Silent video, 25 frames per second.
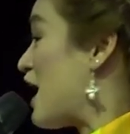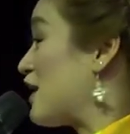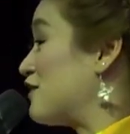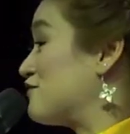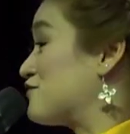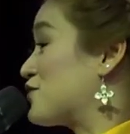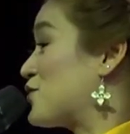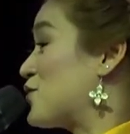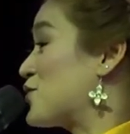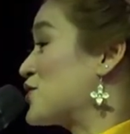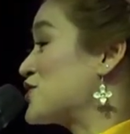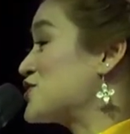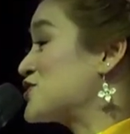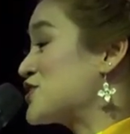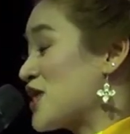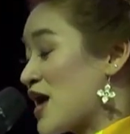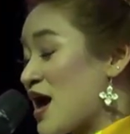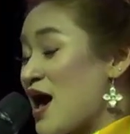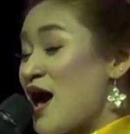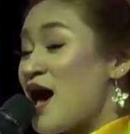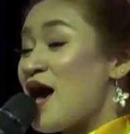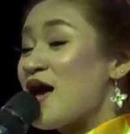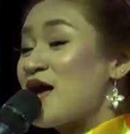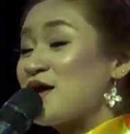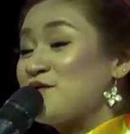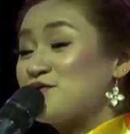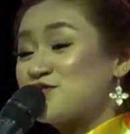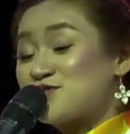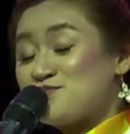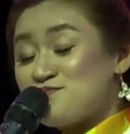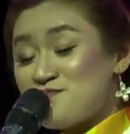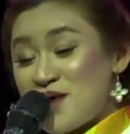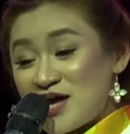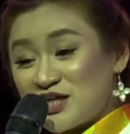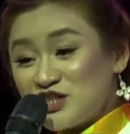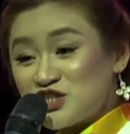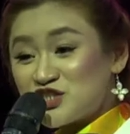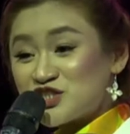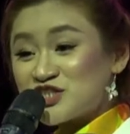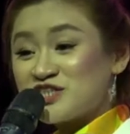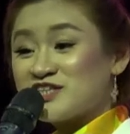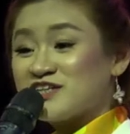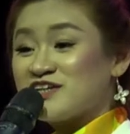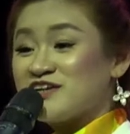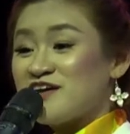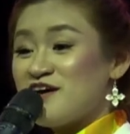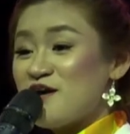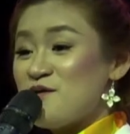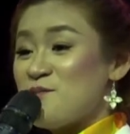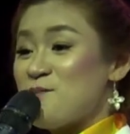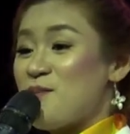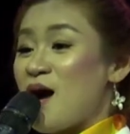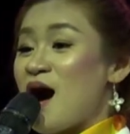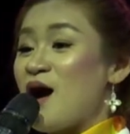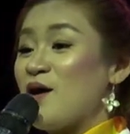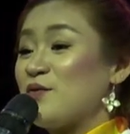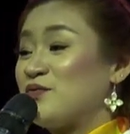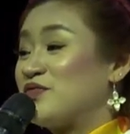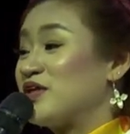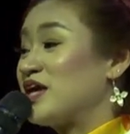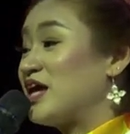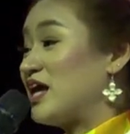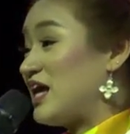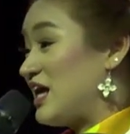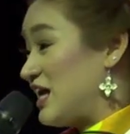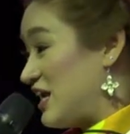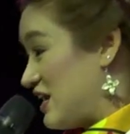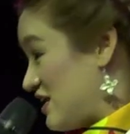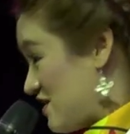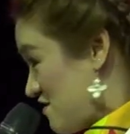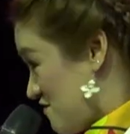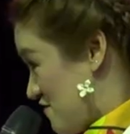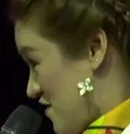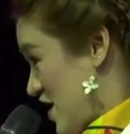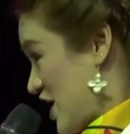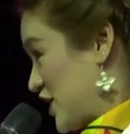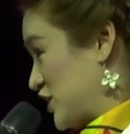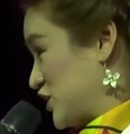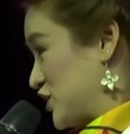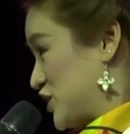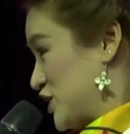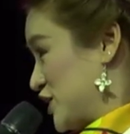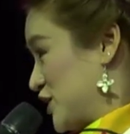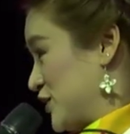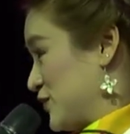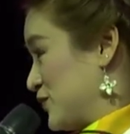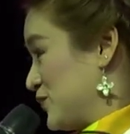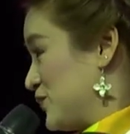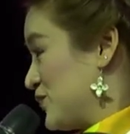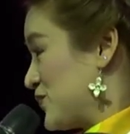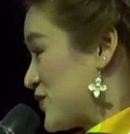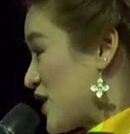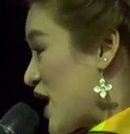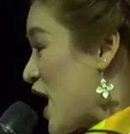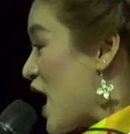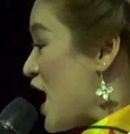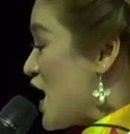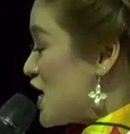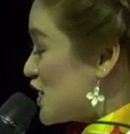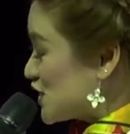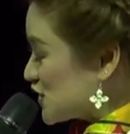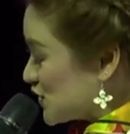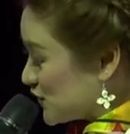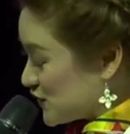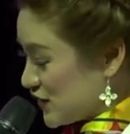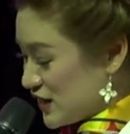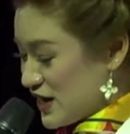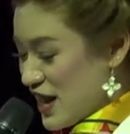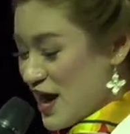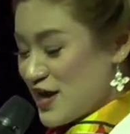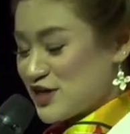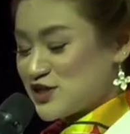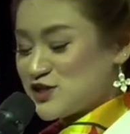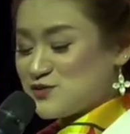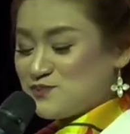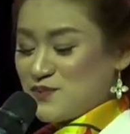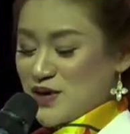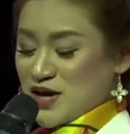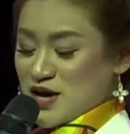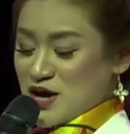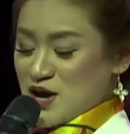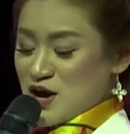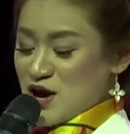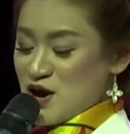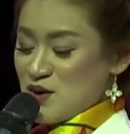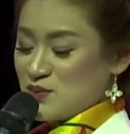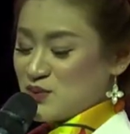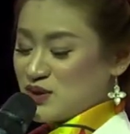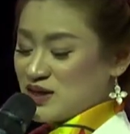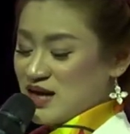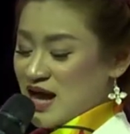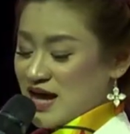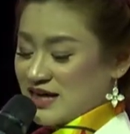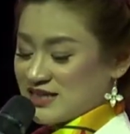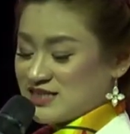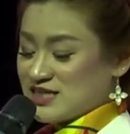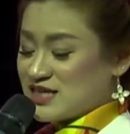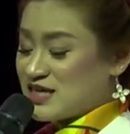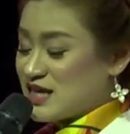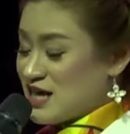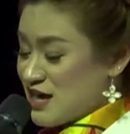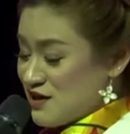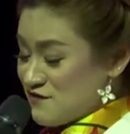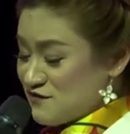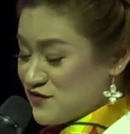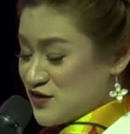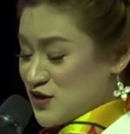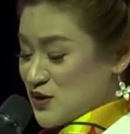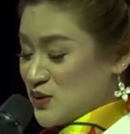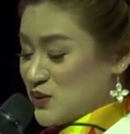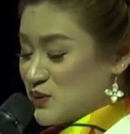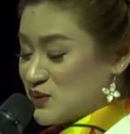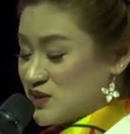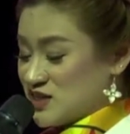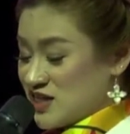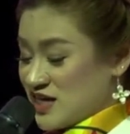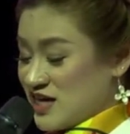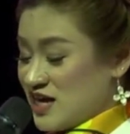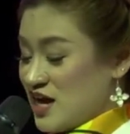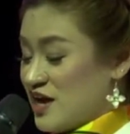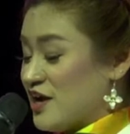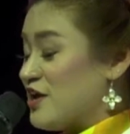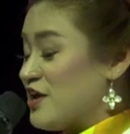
And of course, he was mentioned about the innovation. So the next speaker would like to give you the